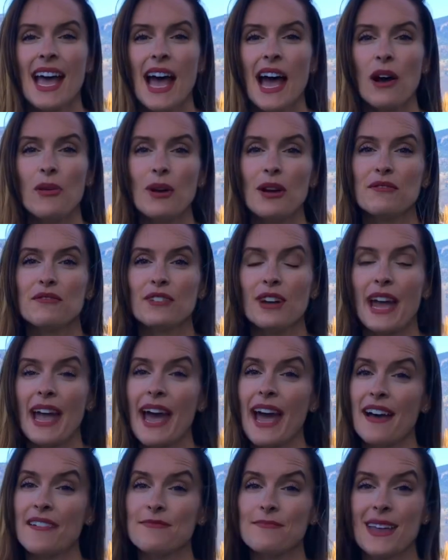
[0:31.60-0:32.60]
However, I
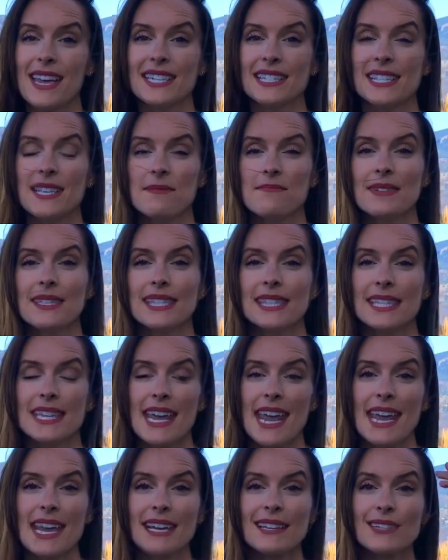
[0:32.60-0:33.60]
have made some
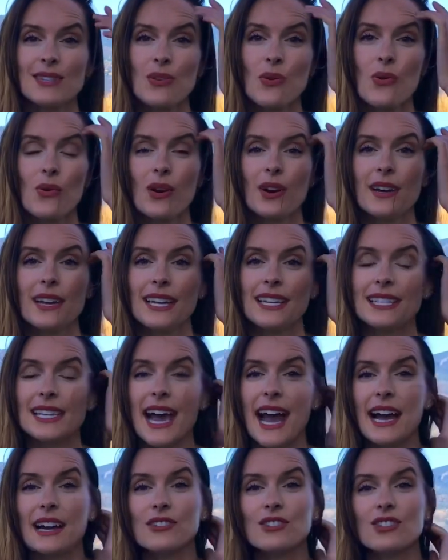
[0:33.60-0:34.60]
mistakes. Corn is
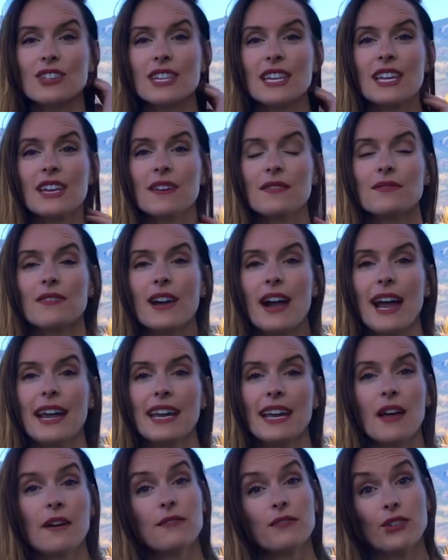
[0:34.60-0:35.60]
actually a
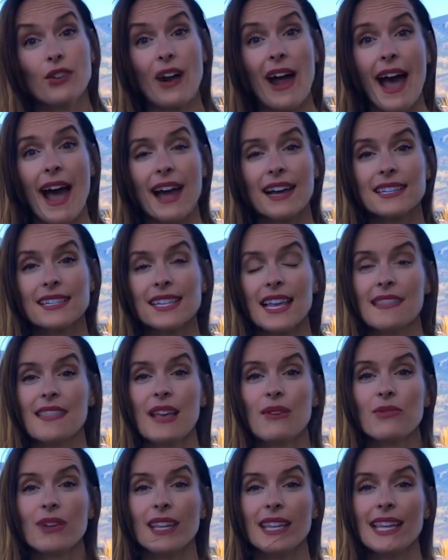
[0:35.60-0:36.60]
variety of grass, and
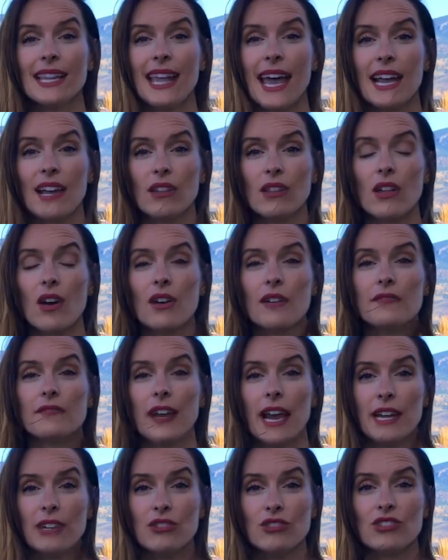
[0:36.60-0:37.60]
they really like a lot of
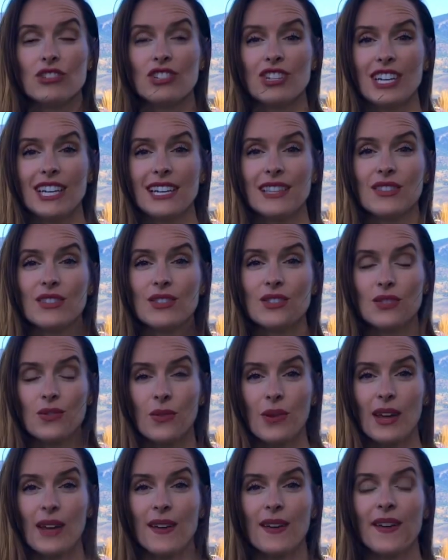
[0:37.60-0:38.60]
nitrogen in the
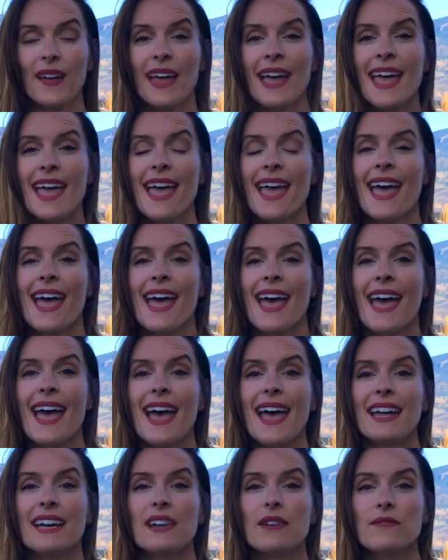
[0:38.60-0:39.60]
soil.
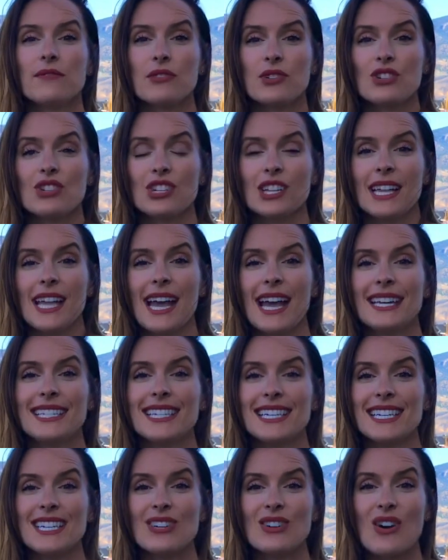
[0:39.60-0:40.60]
And unfortunately, I
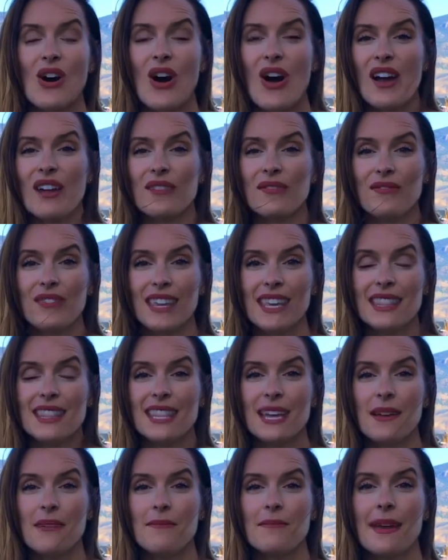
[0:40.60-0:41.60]
did not feed
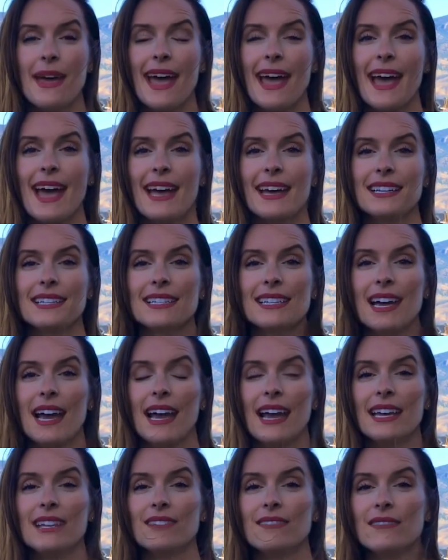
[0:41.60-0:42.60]
them, and
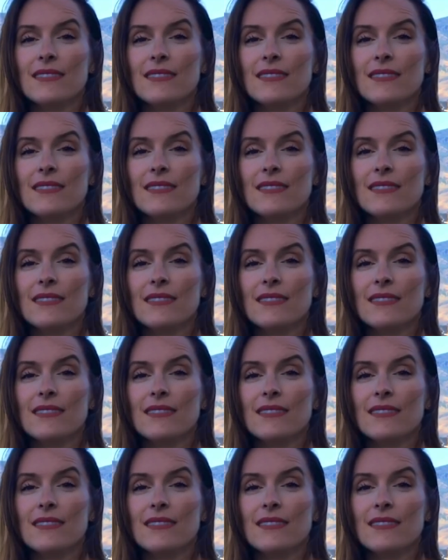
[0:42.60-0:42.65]
I